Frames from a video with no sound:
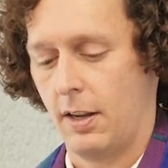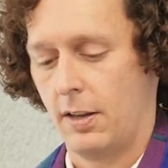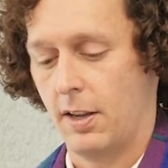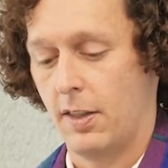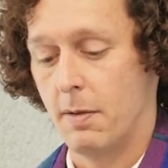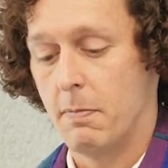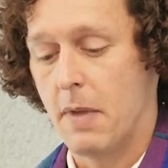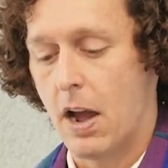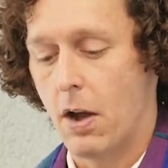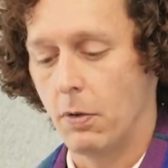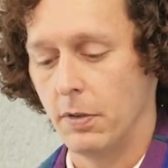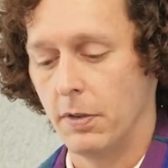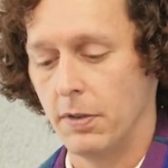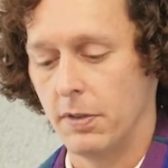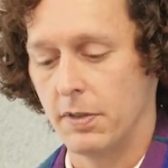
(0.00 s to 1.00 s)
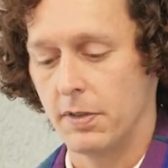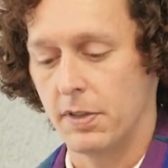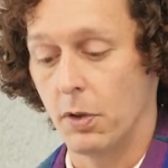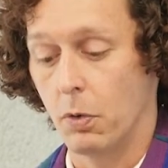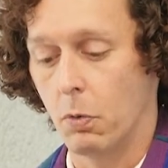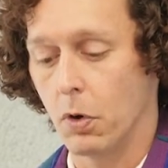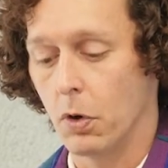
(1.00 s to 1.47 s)
to the mountains,
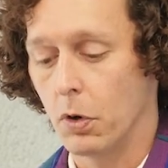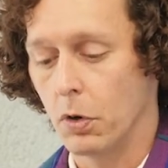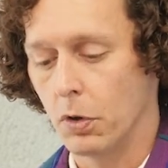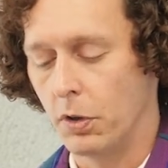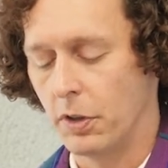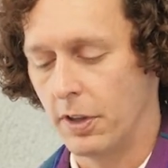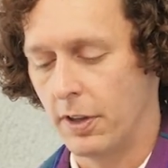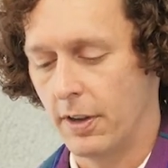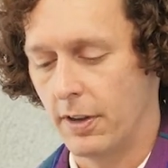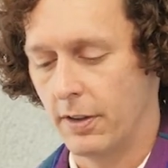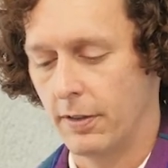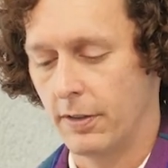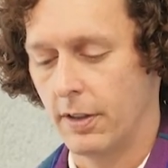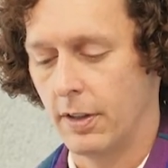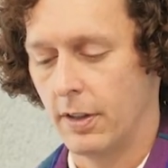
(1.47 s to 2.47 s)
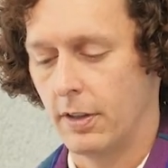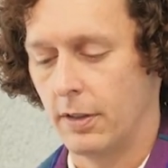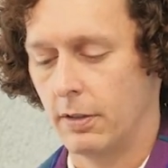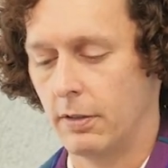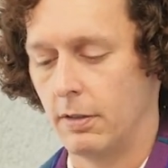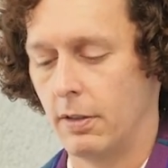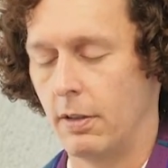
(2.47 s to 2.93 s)
the world,
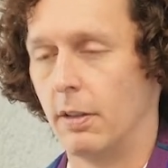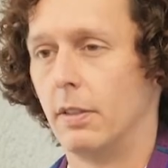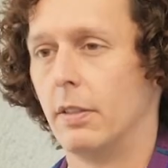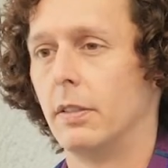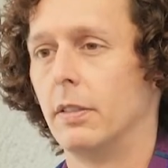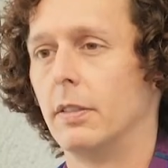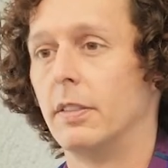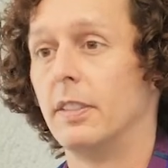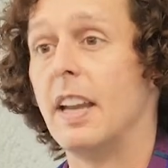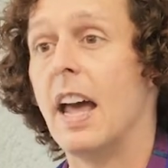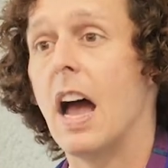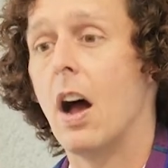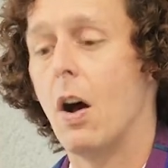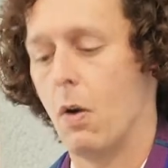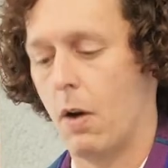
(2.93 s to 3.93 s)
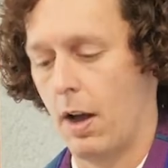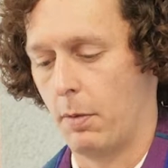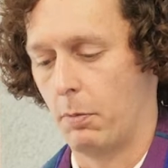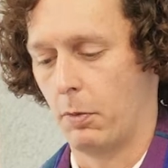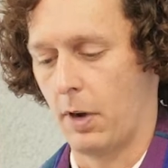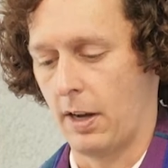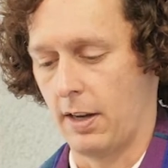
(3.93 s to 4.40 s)
now
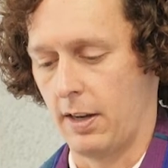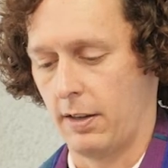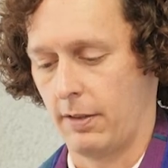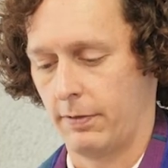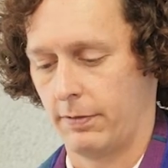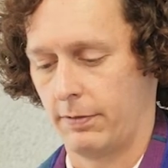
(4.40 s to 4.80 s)
I'm ready.